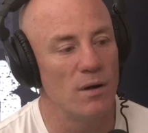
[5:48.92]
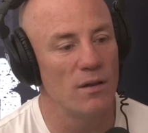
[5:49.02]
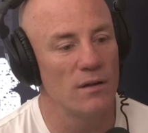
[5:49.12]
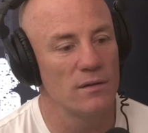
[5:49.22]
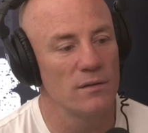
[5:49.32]

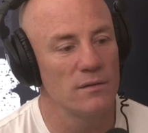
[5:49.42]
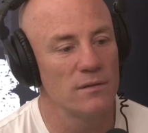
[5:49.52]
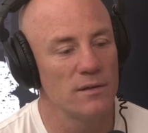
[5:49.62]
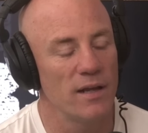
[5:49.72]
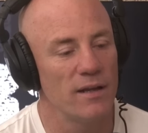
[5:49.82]
brother.
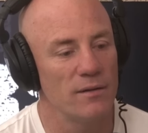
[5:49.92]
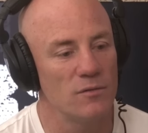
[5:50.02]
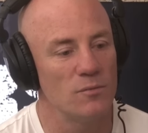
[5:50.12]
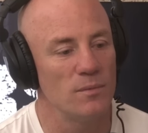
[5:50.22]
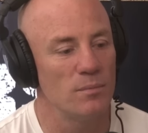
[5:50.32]
Yeah. yeah it
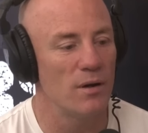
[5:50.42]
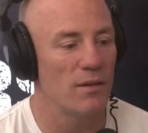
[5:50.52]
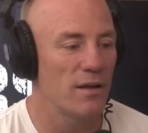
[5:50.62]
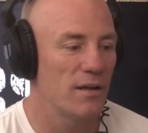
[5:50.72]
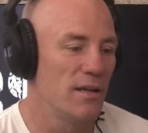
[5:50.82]
was my
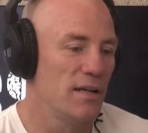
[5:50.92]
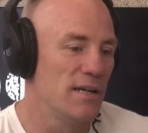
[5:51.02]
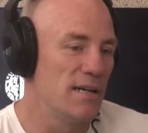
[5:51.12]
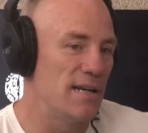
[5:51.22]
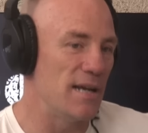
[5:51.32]
brother,
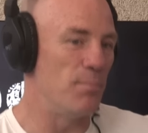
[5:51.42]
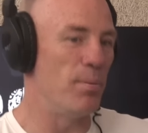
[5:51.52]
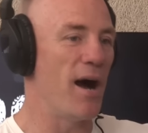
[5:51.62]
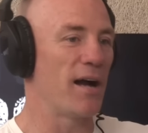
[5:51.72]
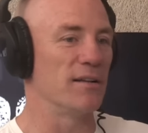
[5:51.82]

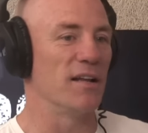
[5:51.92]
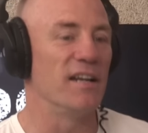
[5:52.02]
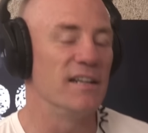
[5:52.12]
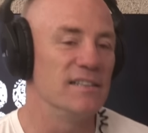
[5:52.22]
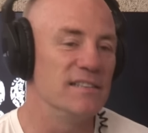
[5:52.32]

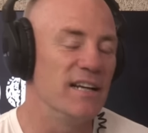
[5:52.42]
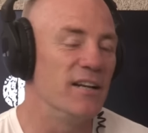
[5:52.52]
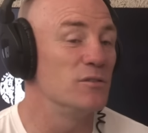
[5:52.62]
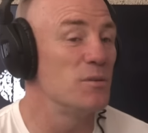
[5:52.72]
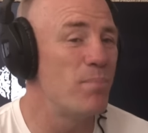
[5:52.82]
Parklea.
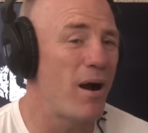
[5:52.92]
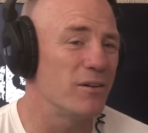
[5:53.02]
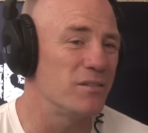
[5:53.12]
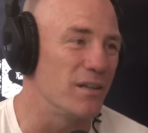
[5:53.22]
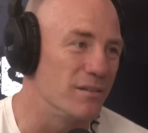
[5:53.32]
And it was
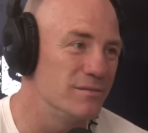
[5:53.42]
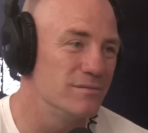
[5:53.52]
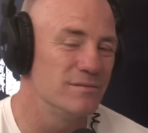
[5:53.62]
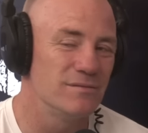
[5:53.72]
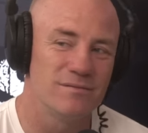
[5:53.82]
embarrassing.
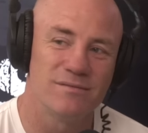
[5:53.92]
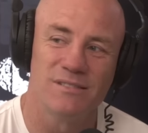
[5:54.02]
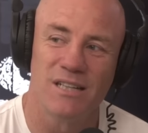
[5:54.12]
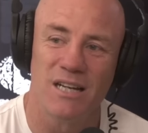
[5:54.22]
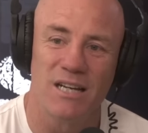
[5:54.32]
Yeah.
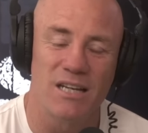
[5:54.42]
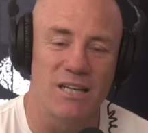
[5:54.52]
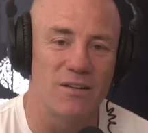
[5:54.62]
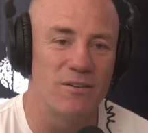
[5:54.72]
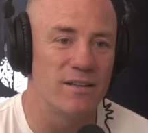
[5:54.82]

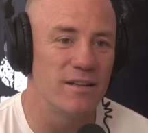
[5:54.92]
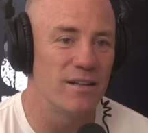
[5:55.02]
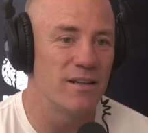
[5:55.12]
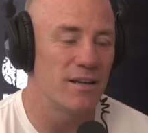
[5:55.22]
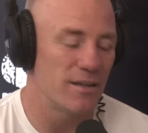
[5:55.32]
You're
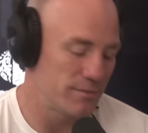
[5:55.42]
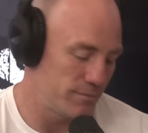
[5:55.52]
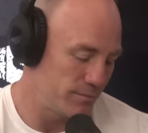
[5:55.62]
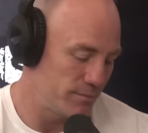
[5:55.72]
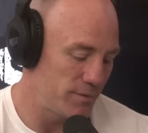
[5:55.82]
in uh,
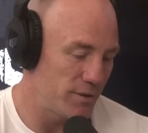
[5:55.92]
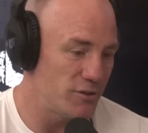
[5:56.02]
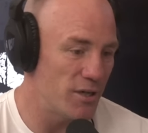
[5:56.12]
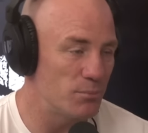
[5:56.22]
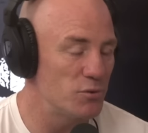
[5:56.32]
a
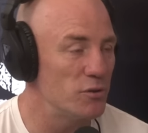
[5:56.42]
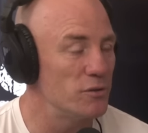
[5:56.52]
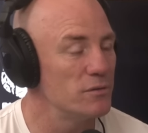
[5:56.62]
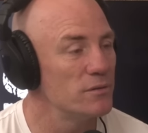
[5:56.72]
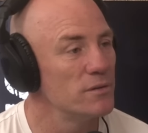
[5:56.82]

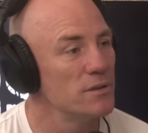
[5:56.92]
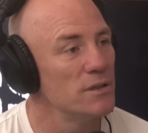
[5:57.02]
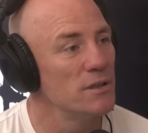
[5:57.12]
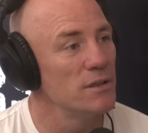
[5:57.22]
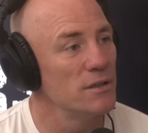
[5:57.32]
jumpsuit,
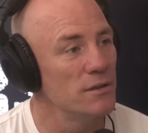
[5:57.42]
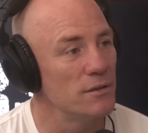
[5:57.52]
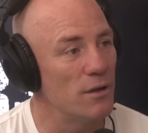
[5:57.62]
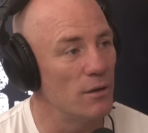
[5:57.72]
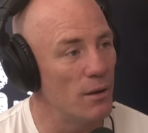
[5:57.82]

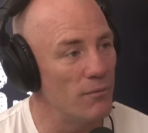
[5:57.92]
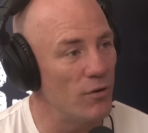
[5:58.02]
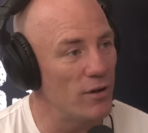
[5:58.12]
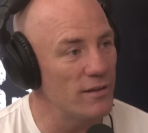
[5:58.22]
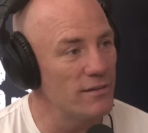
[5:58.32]
Dunlop
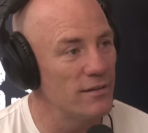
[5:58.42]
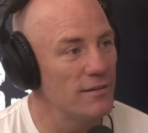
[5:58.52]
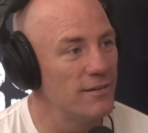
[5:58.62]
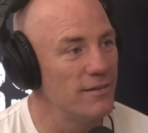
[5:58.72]
volleys.